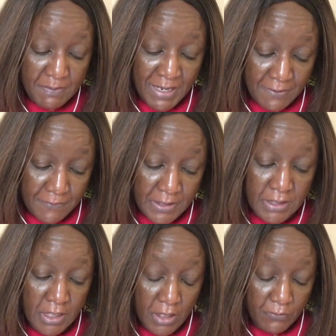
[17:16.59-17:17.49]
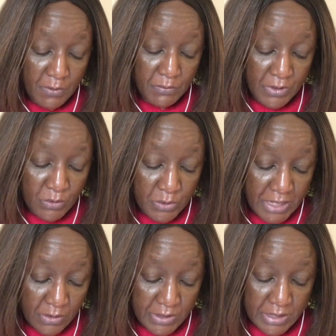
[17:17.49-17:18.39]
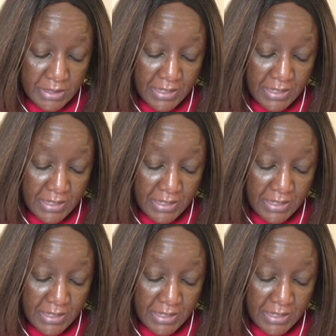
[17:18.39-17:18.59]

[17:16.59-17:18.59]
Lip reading: benefit from those houses.